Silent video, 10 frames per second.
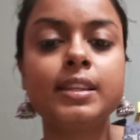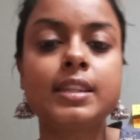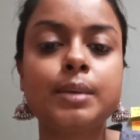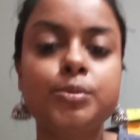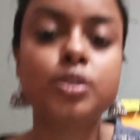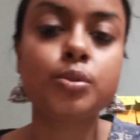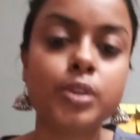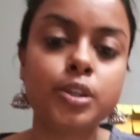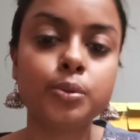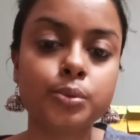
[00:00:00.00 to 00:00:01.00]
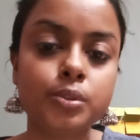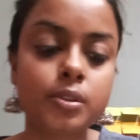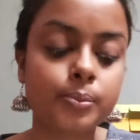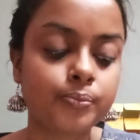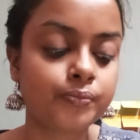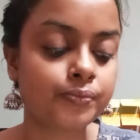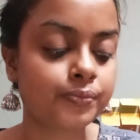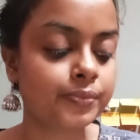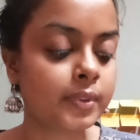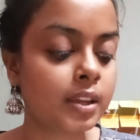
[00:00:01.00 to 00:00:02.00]
seems to use
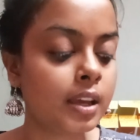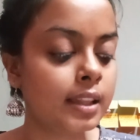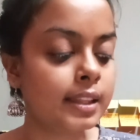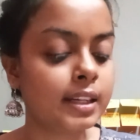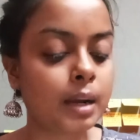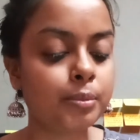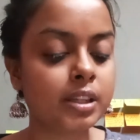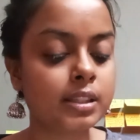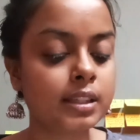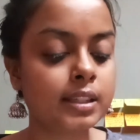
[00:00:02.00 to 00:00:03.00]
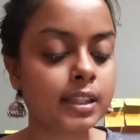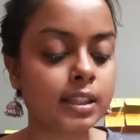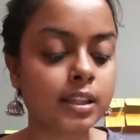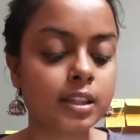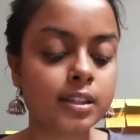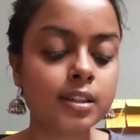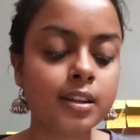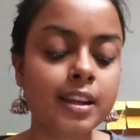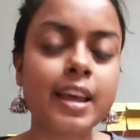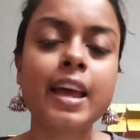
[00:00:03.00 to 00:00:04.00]
the term rigid designator
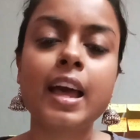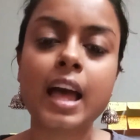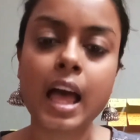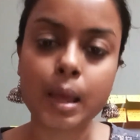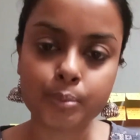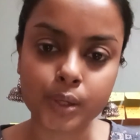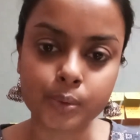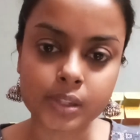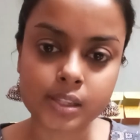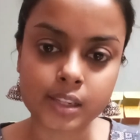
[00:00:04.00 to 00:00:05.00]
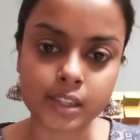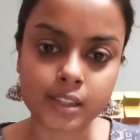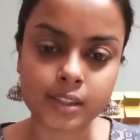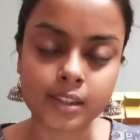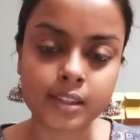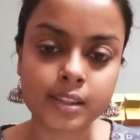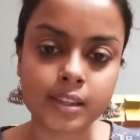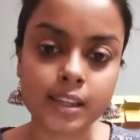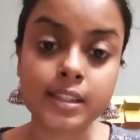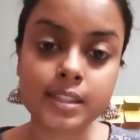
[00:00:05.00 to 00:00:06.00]
ambiguously.
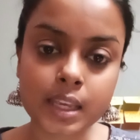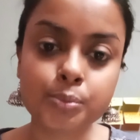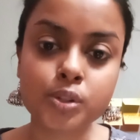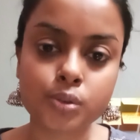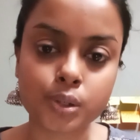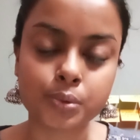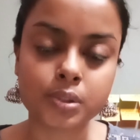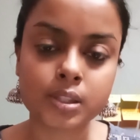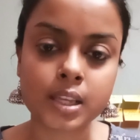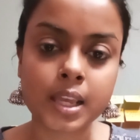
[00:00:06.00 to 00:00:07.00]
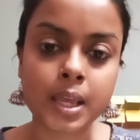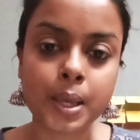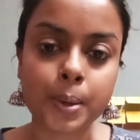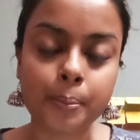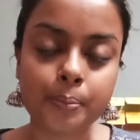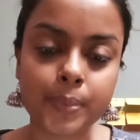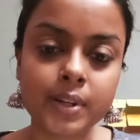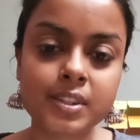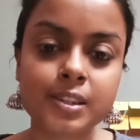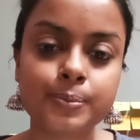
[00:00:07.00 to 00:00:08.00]
It seems to use,
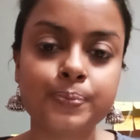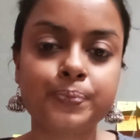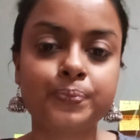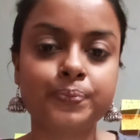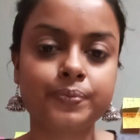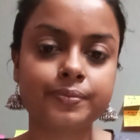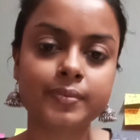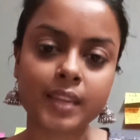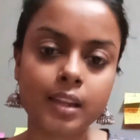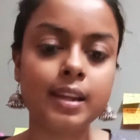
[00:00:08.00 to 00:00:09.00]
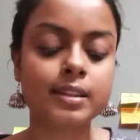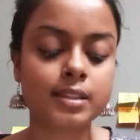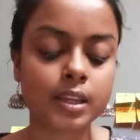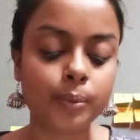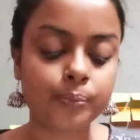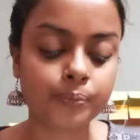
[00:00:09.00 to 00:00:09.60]
but let's see.